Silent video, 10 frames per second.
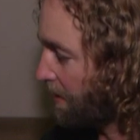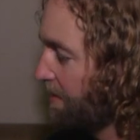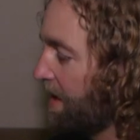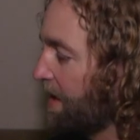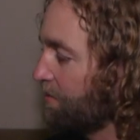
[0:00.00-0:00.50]

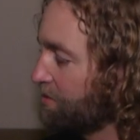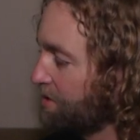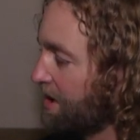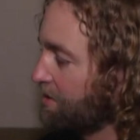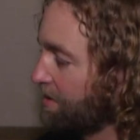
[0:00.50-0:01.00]
that I would
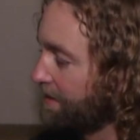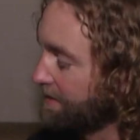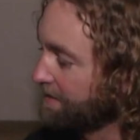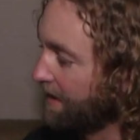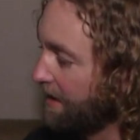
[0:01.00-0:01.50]
change on
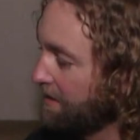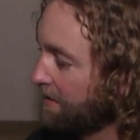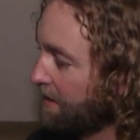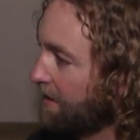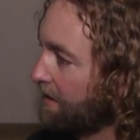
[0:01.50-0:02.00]
this skate
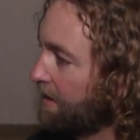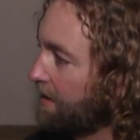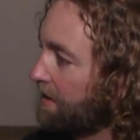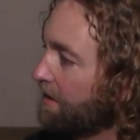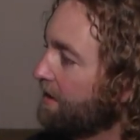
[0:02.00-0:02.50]

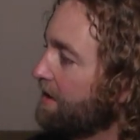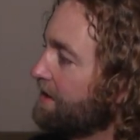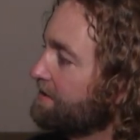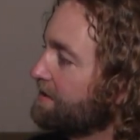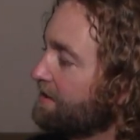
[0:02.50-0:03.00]

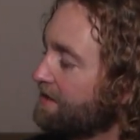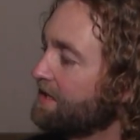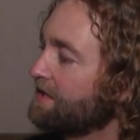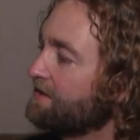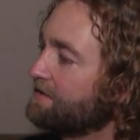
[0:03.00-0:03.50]
is it
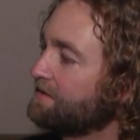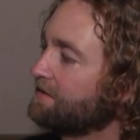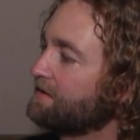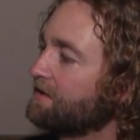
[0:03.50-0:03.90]
needs